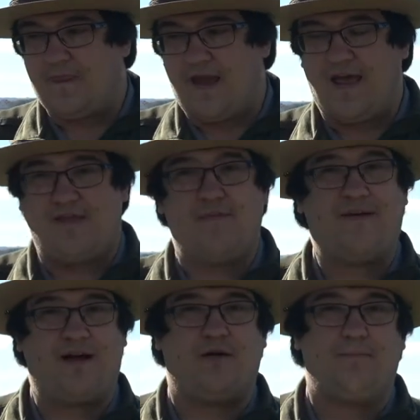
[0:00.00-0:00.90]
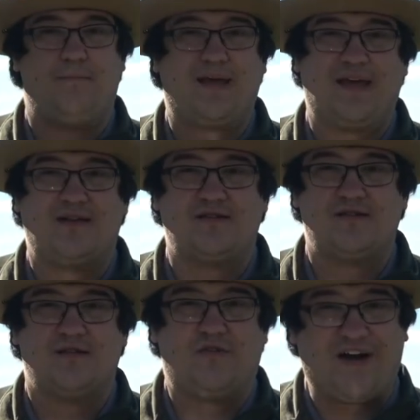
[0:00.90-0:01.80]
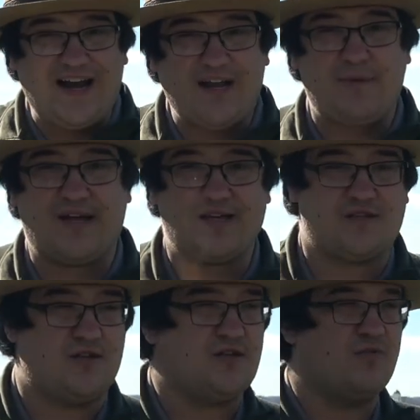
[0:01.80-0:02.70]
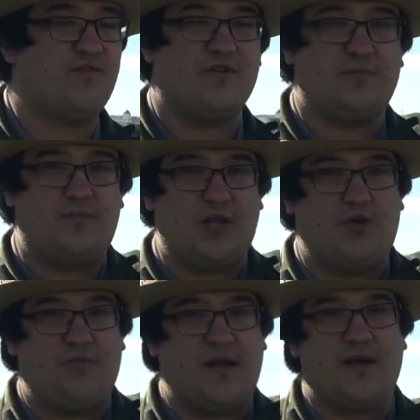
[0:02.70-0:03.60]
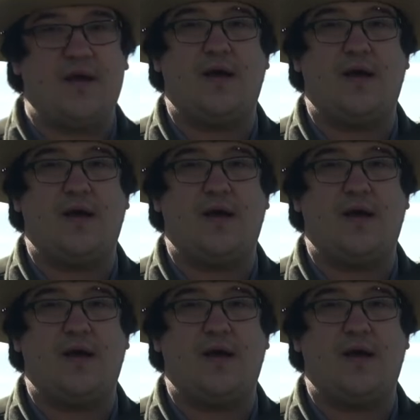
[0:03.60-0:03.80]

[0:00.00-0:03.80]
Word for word: And then the battle begins. Fighting begins on this river below me,